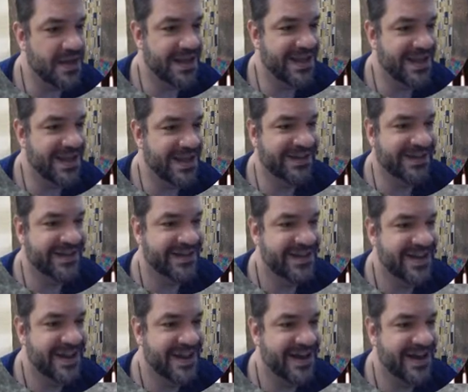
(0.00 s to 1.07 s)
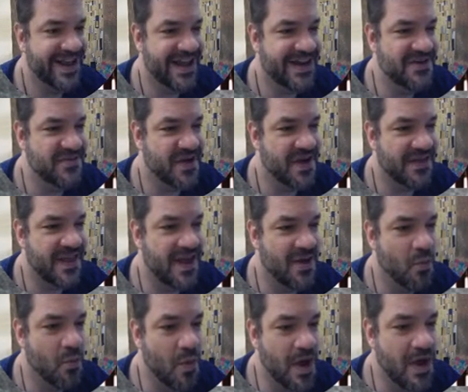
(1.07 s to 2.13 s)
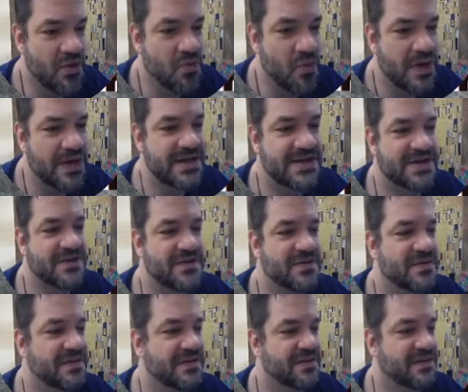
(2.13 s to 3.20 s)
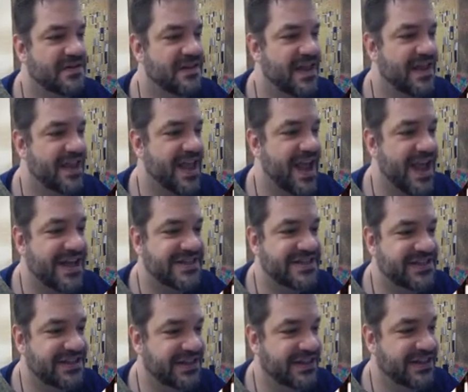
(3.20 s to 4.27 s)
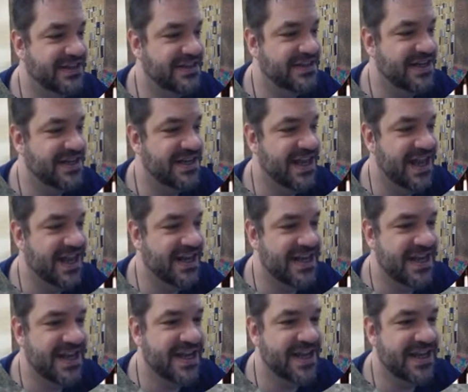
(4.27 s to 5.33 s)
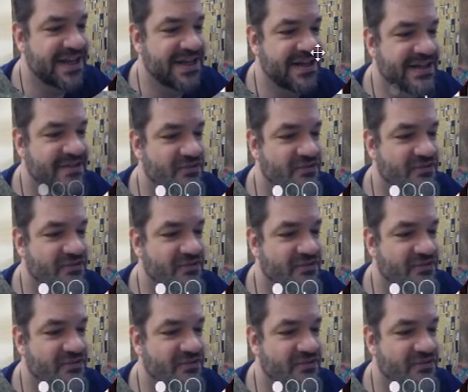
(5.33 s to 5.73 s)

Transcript: in, and again, you've got that one window that casts sunlight in,